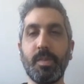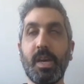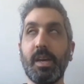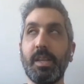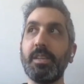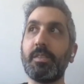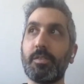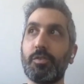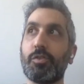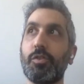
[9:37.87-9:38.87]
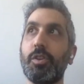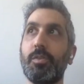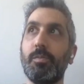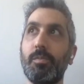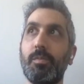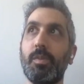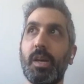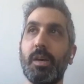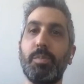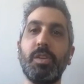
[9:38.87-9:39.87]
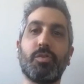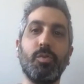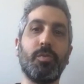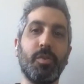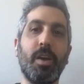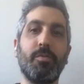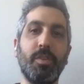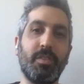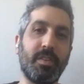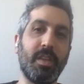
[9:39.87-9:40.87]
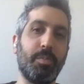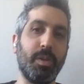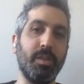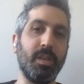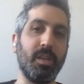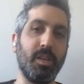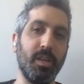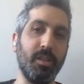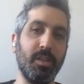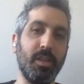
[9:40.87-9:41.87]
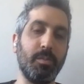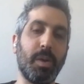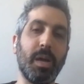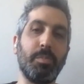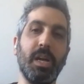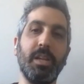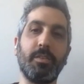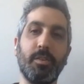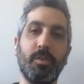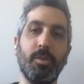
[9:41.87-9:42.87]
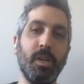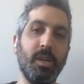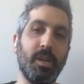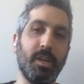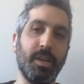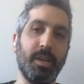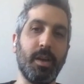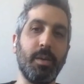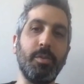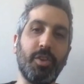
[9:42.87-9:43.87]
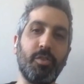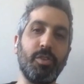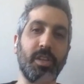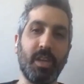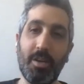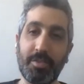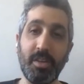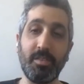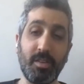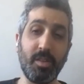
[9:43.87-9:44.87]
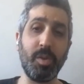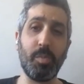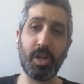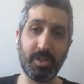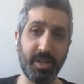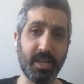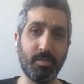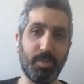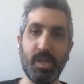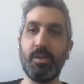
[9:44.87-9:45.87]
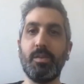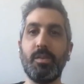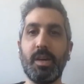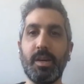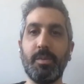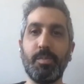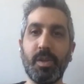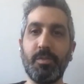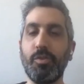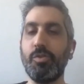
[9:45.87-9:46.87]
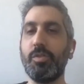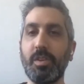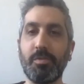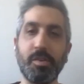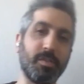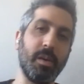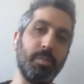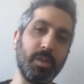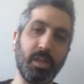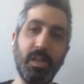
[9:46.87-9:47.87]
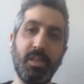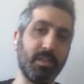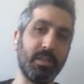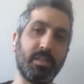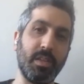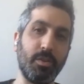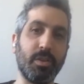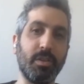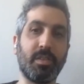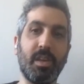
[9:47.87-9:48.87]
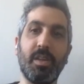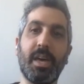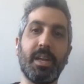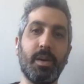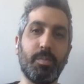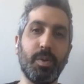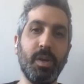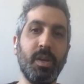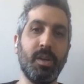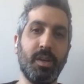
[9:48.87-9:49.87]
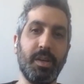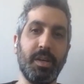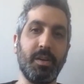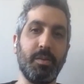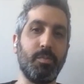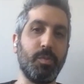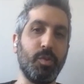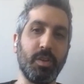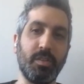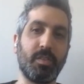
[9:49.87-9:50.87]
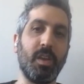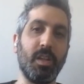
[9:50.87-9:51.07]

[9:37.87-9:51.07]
Yeah, and this should be true for every step in the pipeline. So, I mean, generally Kafka isn't going to be a bottleneck, but if you're using, for example, Kinesis, then you can scale that up. You can